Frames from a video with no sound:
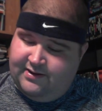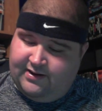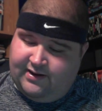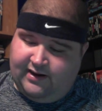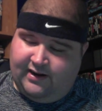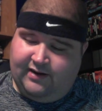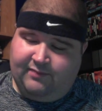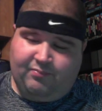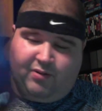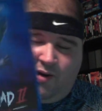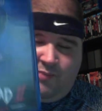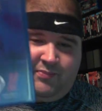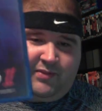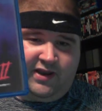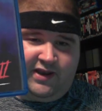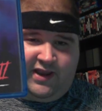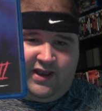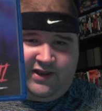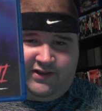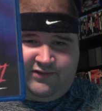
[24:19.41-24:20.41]

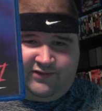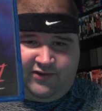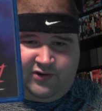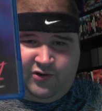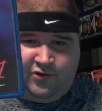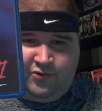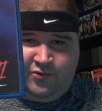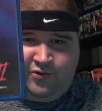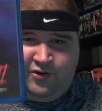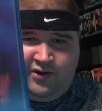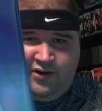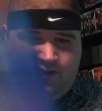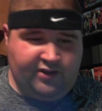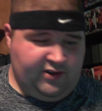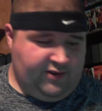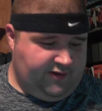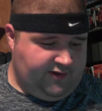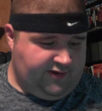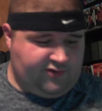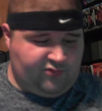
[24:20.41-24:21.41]
Pumpkinhead 2,
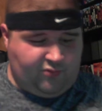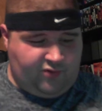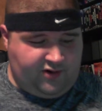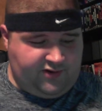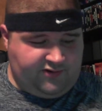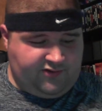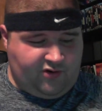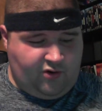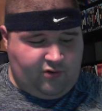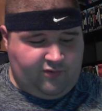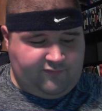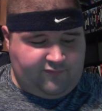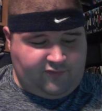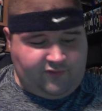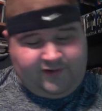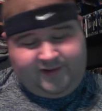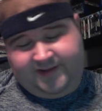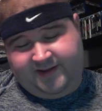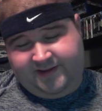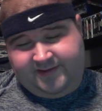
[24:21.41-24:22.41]
this one is going for
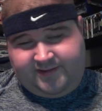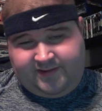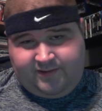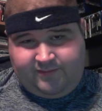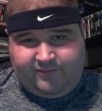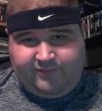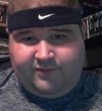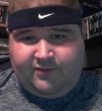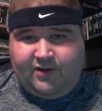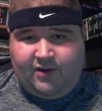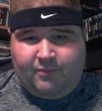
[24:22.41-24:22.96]
a decent